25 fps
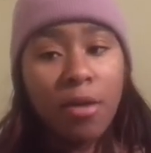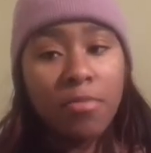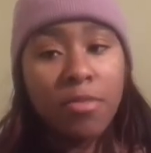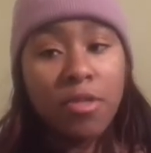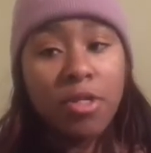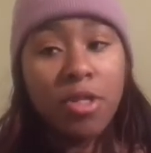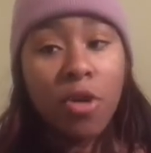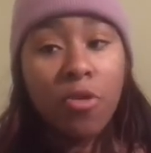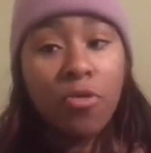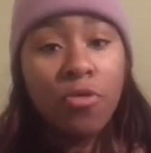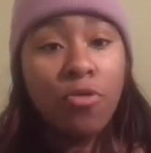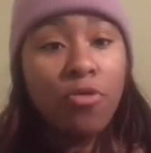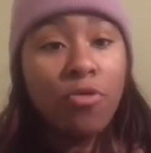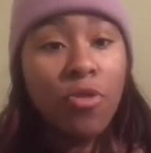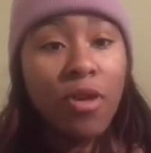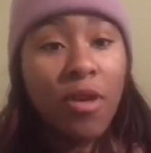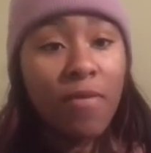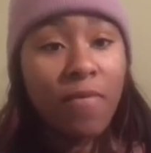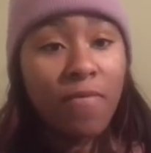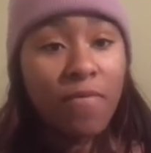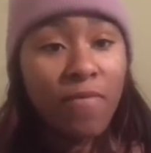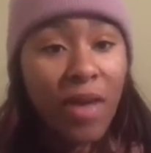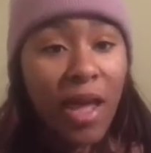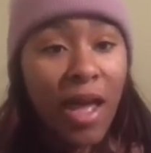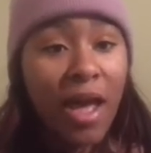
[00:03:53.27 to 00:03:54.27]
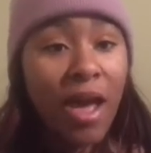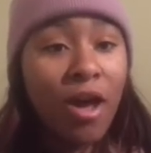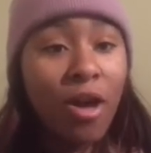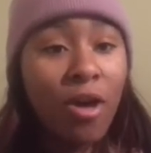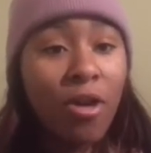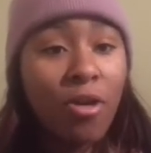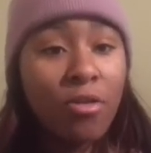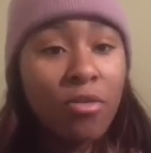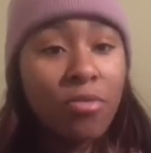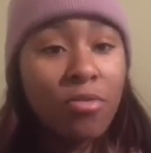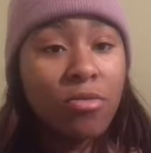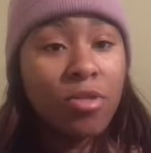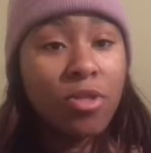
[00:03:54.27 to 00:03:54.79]
so you can
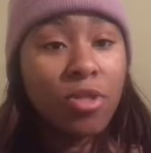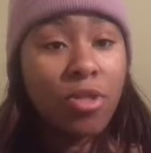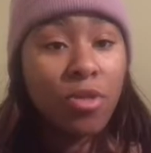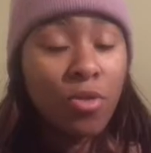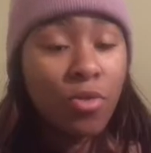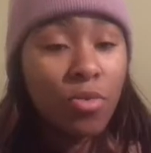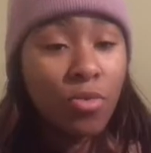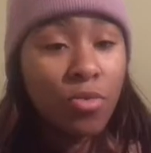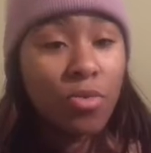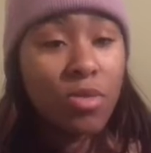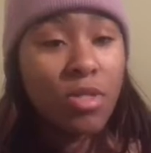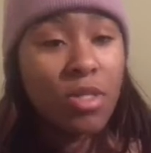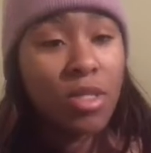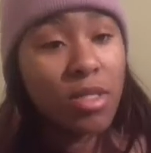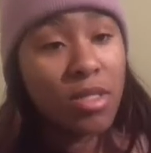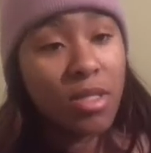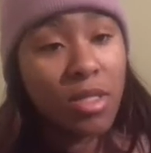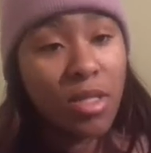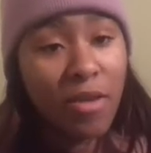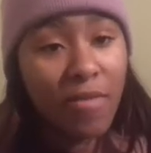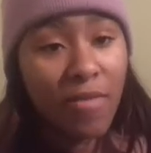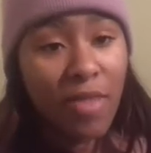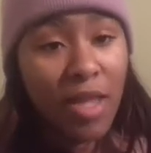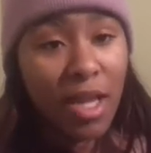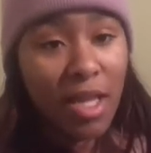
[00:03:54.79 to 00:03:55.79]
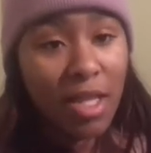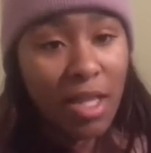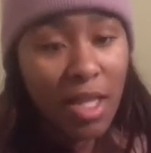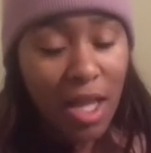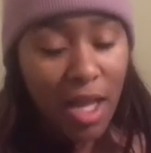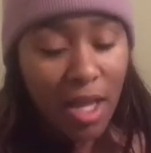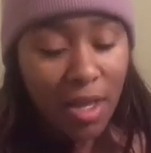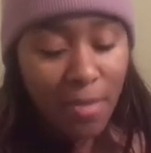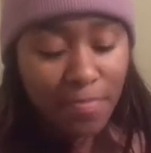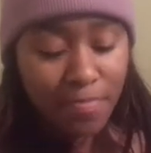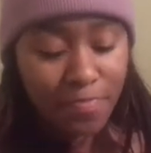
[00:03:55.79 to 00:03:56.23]
file suits and stuff like that